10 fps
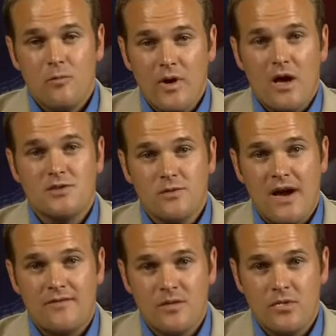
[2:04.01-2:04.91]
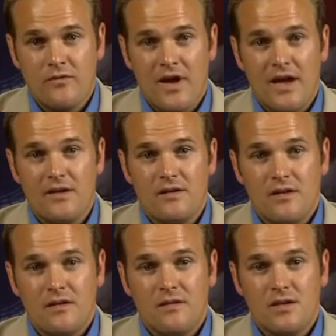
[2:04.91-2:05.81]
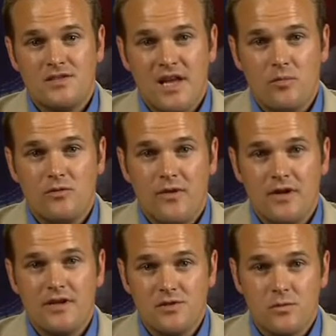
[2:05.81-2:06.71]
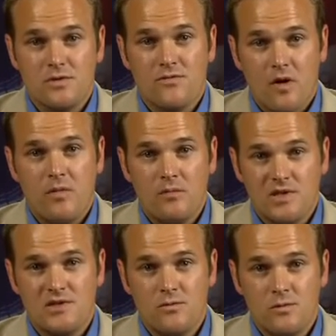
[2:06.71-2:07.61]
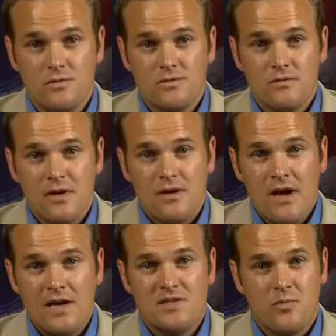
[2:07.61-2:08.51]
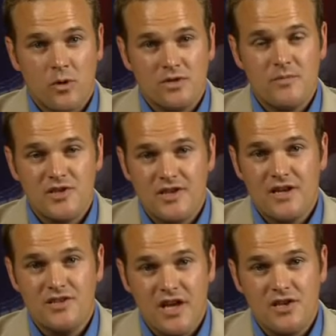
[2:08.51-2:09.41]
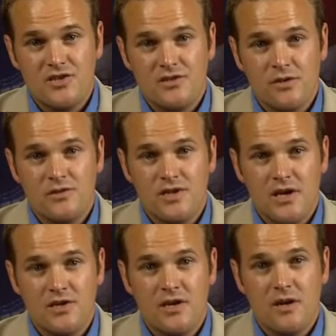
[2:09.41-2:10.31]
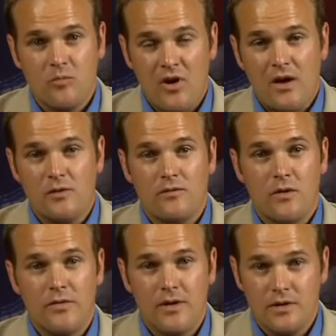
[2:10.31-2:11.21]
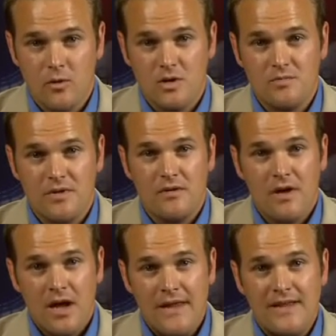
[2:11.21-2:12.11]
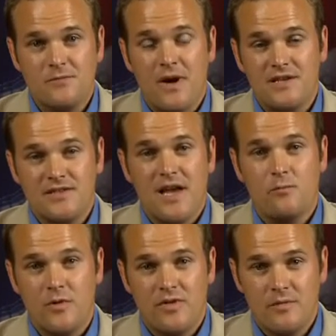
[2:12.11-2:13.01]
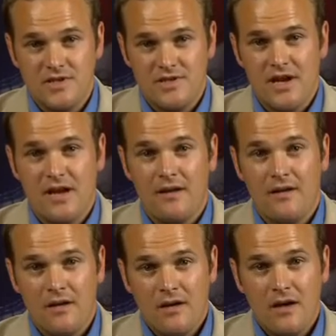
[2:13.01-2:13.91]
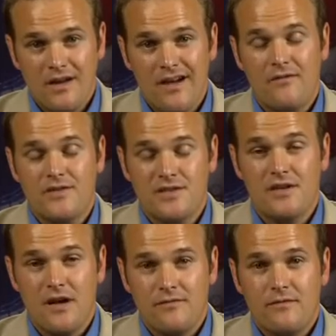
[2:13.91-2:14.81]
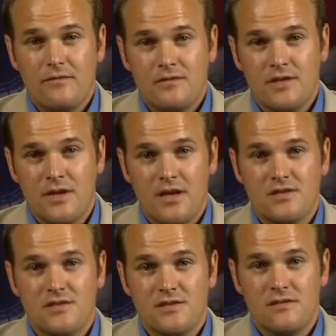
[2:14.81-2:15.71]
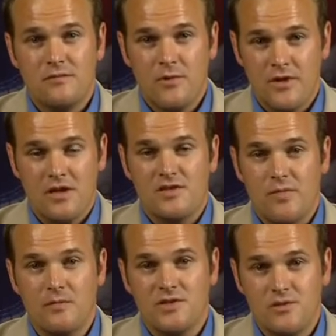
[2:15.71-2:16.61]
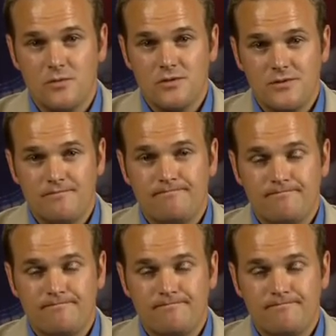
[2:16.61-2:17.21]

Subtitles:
We also have to provide a stable funding source for our public schools. I support the Michigan Education Association, and I'm proud to have earned their endorsement, and that's why I stand with them in saying enough is enough with cuts to public schools.